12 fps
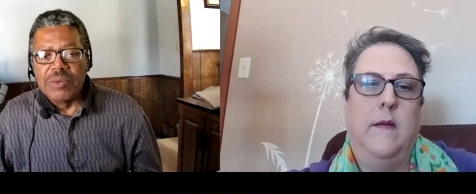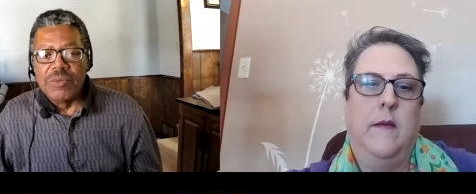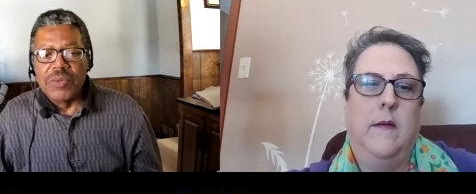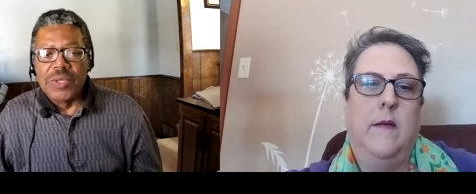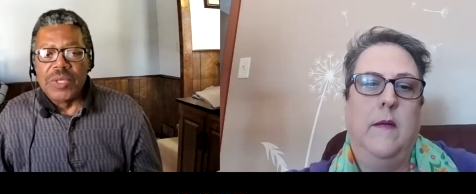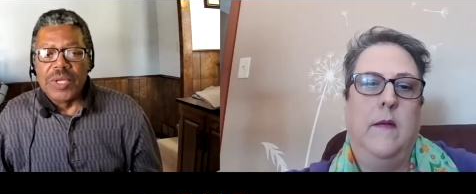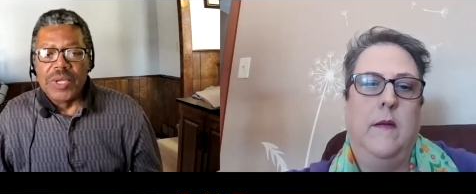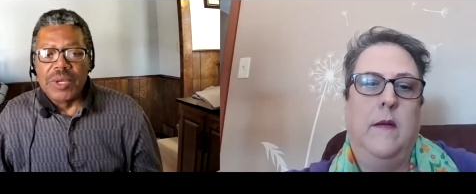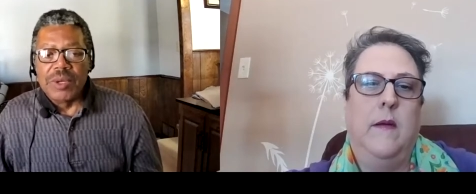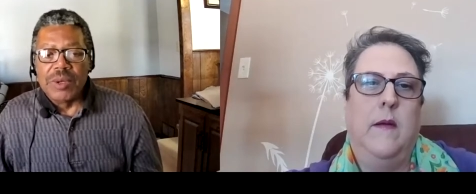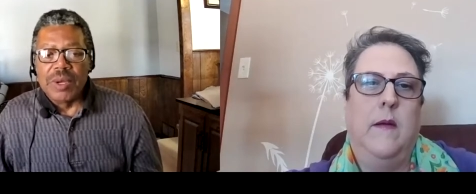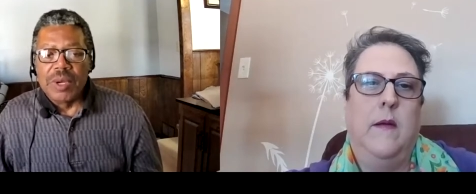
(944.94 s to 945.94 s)
Speaker 1: And
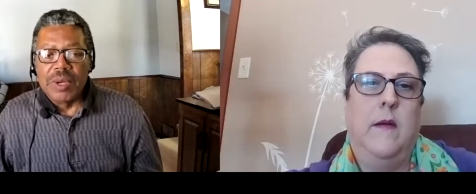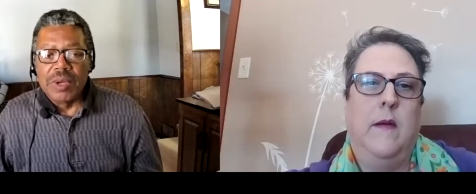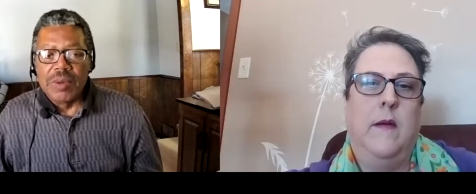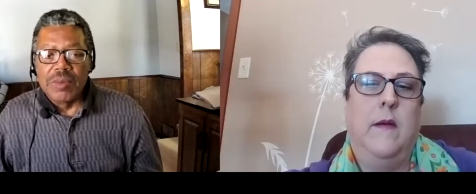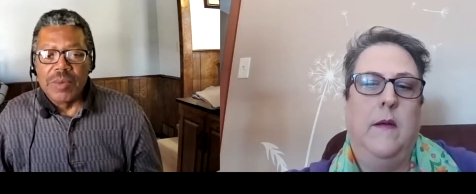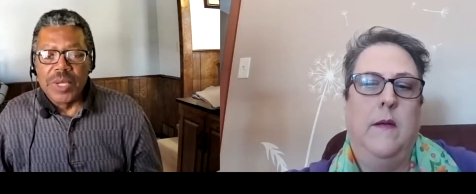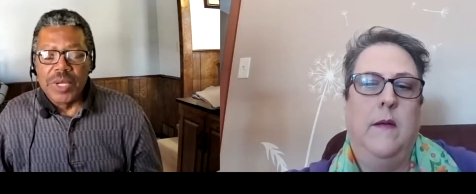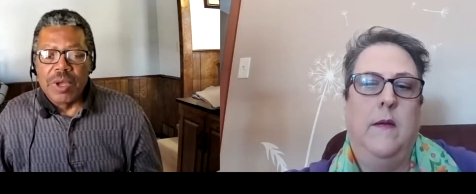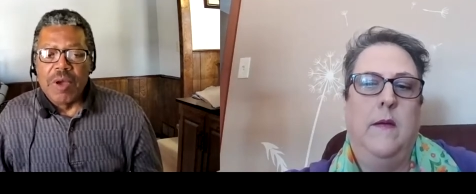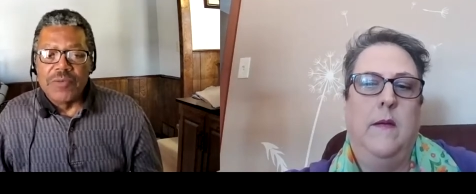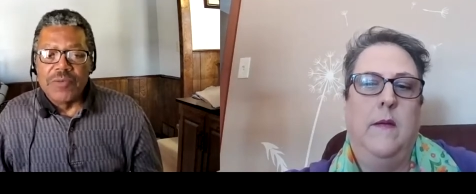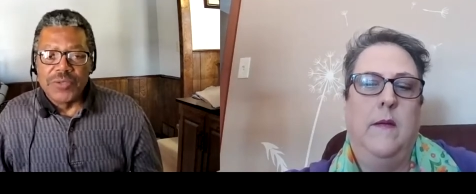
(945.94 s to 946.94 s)
also, there
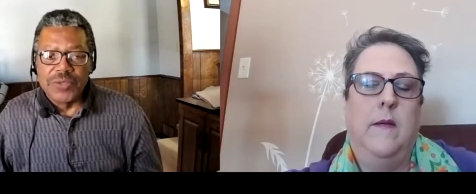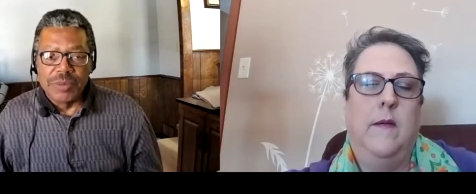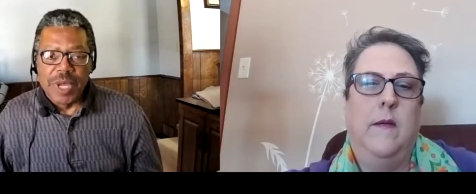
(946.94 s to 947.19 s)
uh,